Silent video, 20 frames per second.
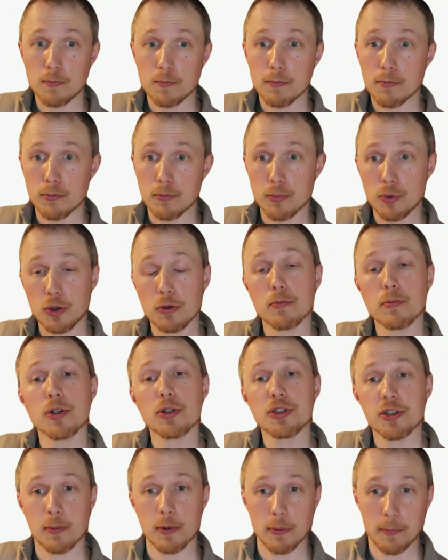
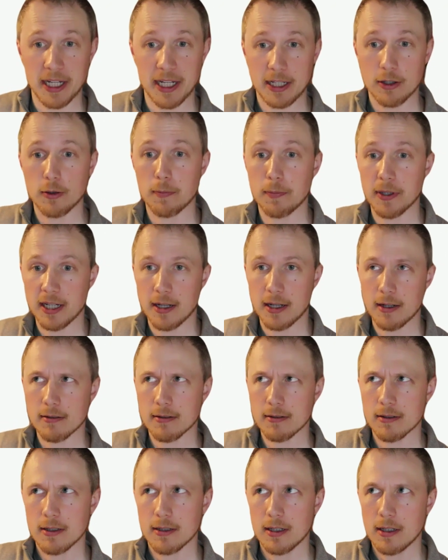multiple pick. You pick,
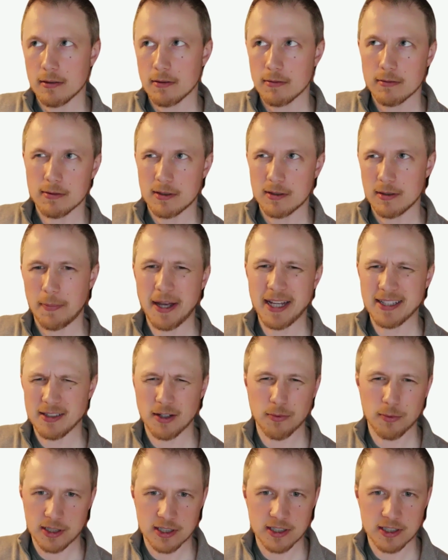depends
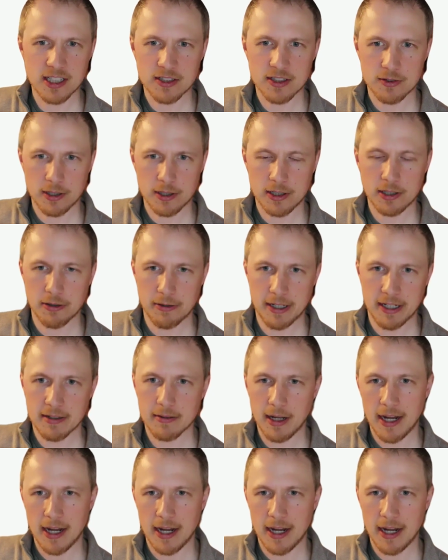on which district you're in,